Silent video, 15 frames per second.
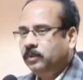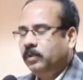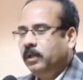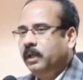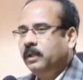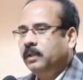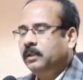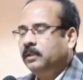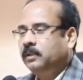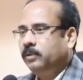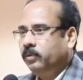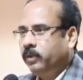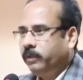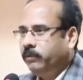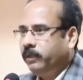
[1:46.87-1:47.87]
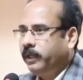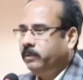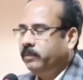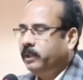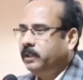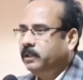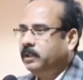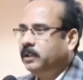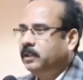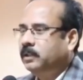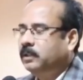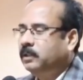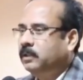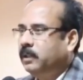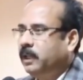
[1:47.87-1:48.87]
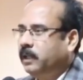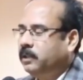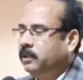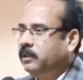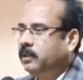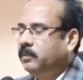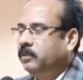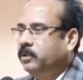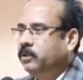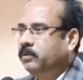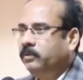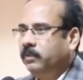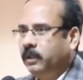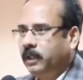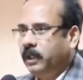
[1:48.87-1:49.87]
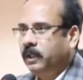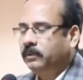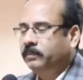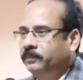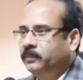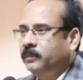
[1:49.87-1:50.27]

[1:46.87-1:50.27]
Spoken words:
who are notified by the Election Commission of India.